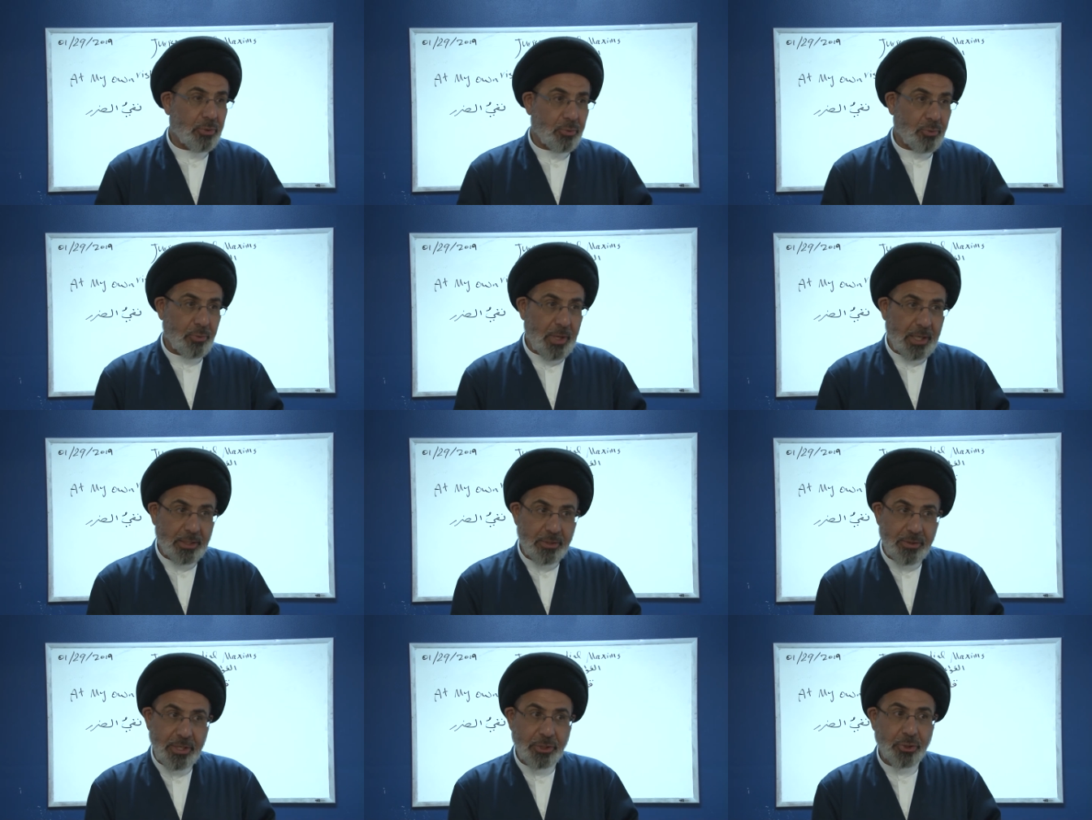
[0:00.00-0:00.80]
do that.
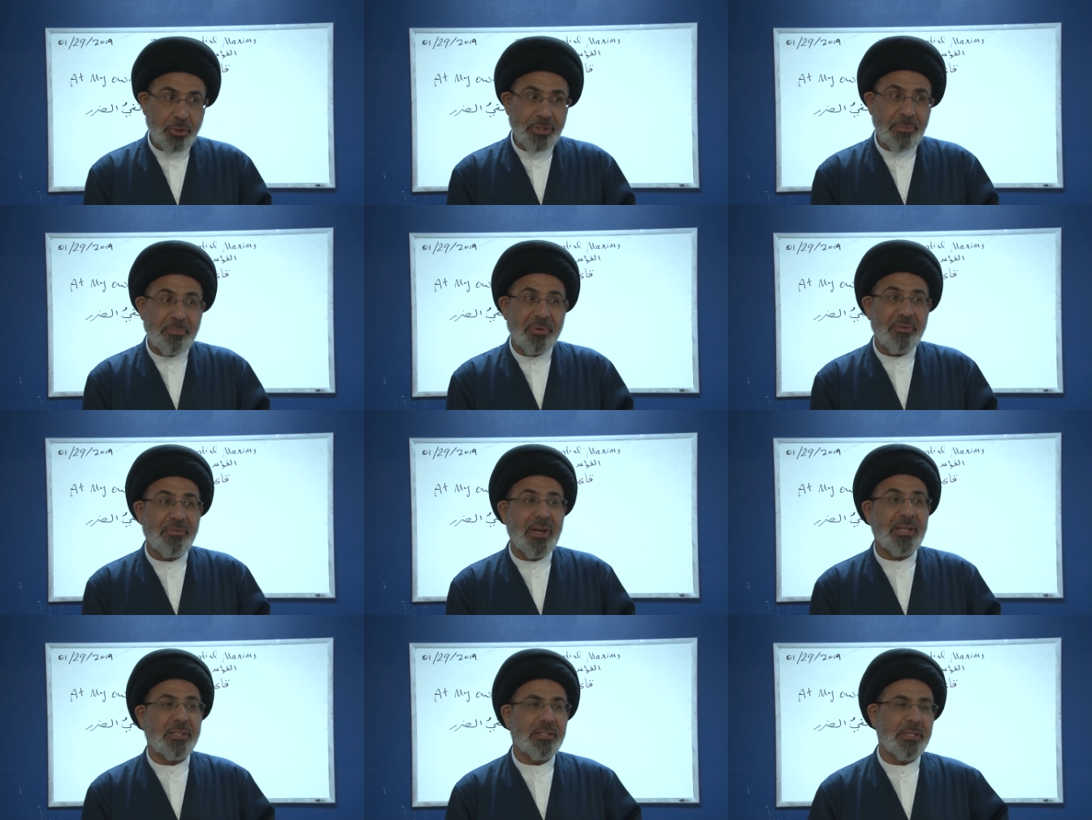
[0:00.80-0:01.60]
They should
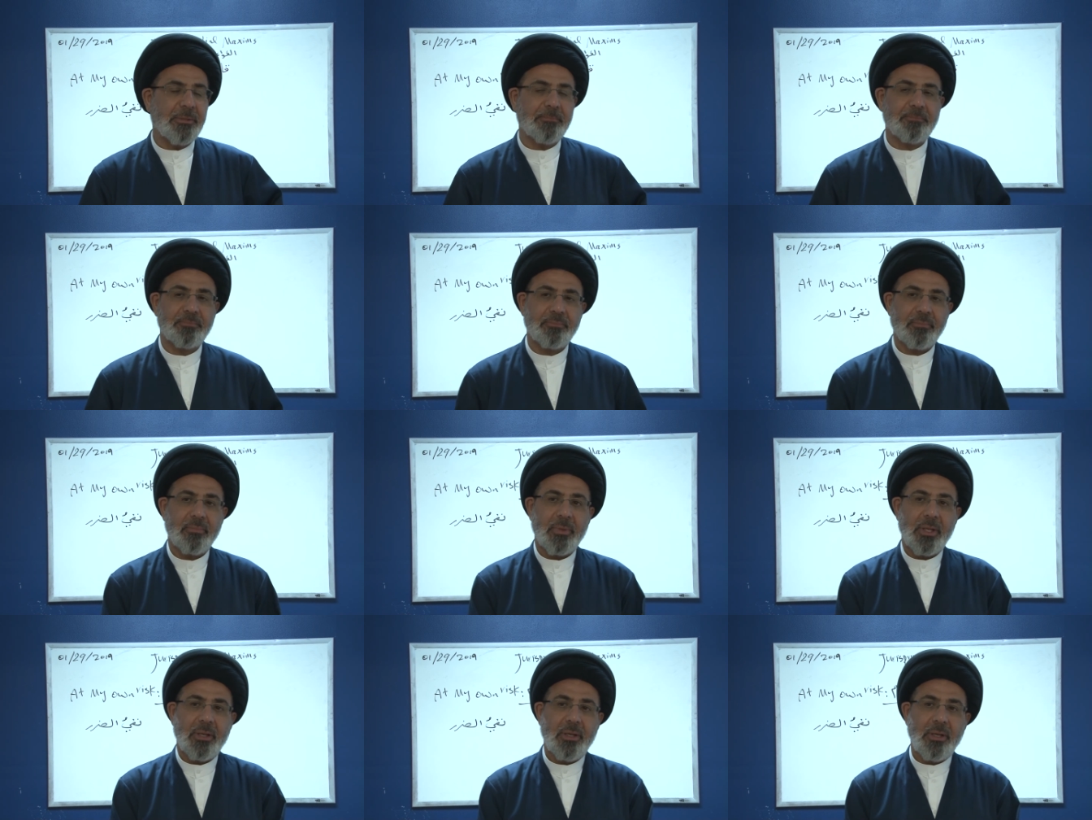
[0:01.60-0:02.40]
prevent him.
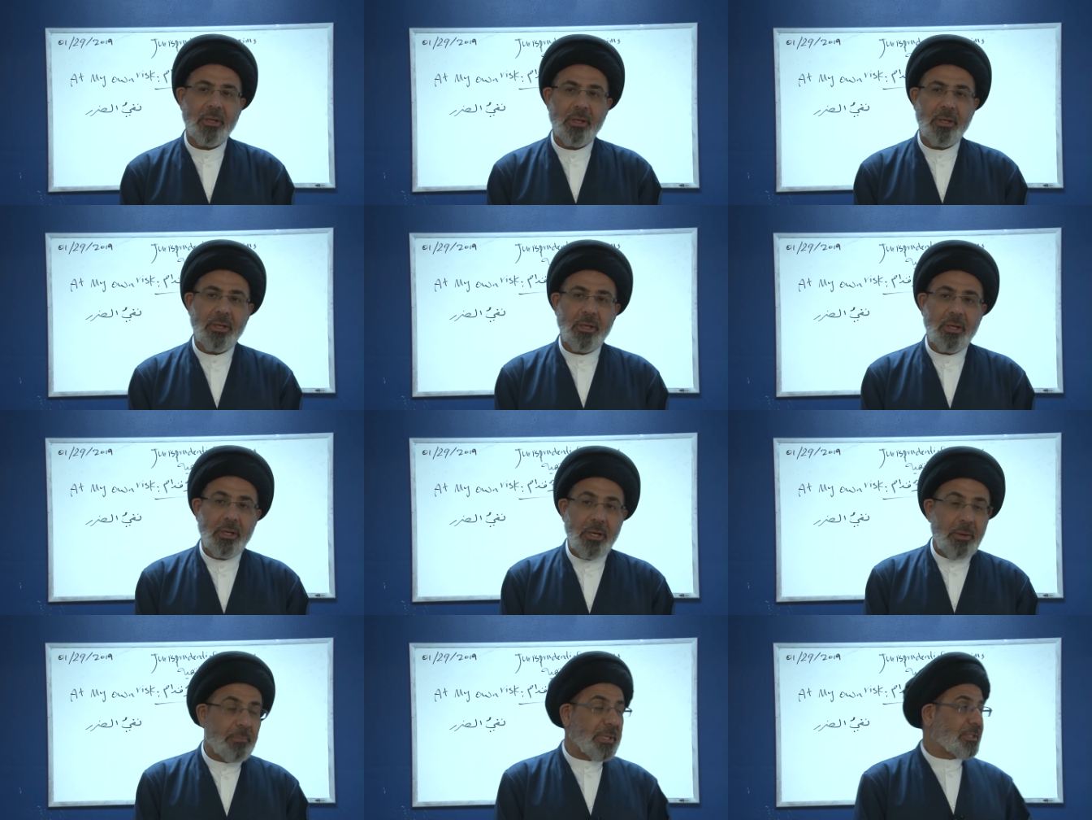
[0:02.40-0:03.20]

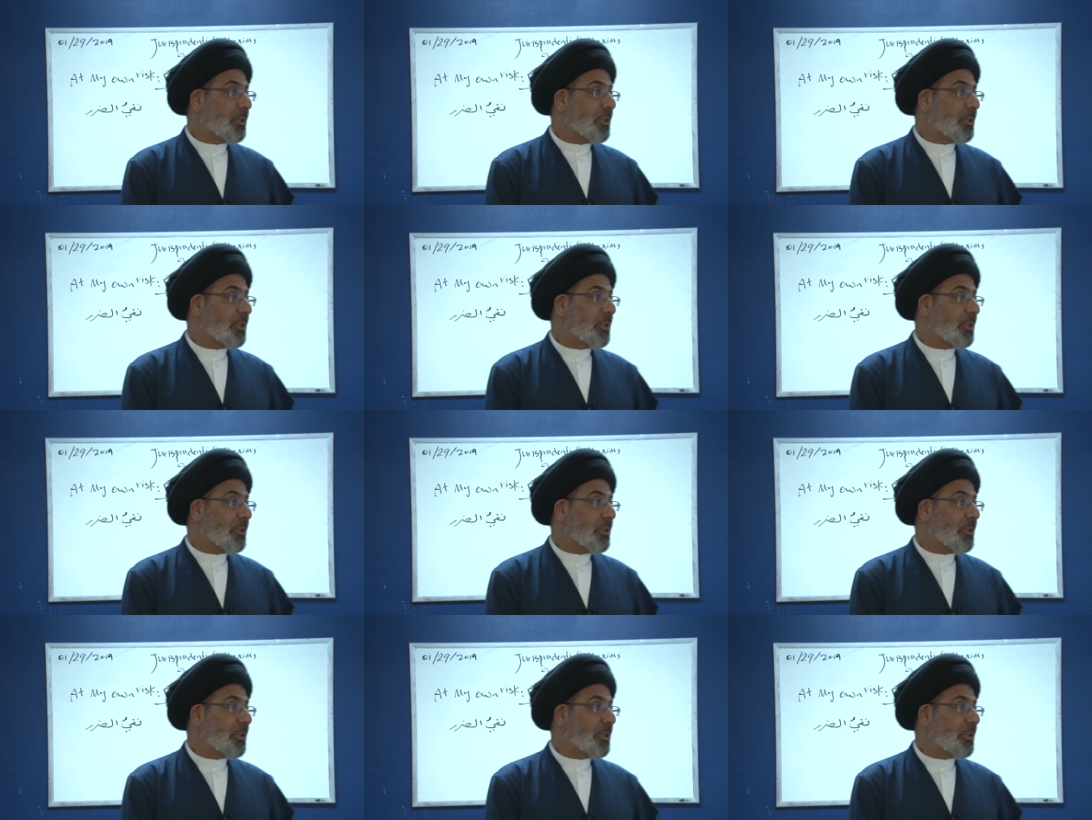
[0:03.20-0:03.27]
But